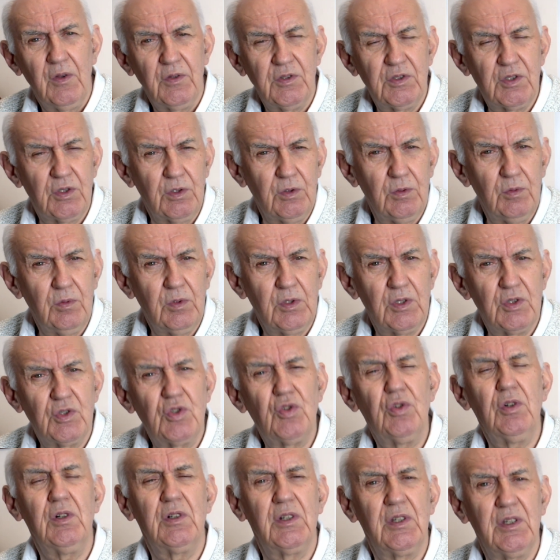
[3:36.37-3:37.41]
to
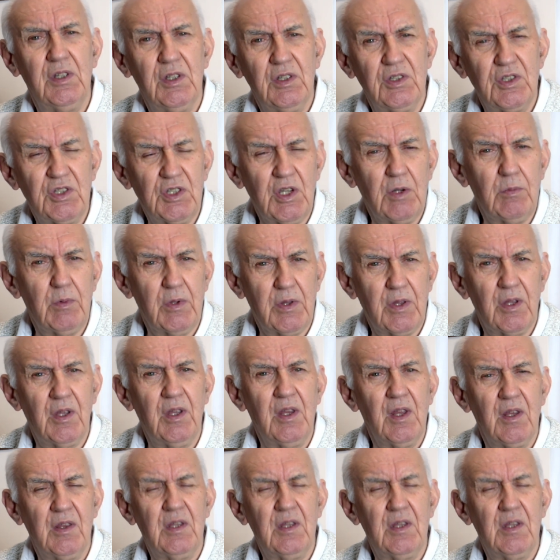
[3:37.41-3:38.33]
try and see whether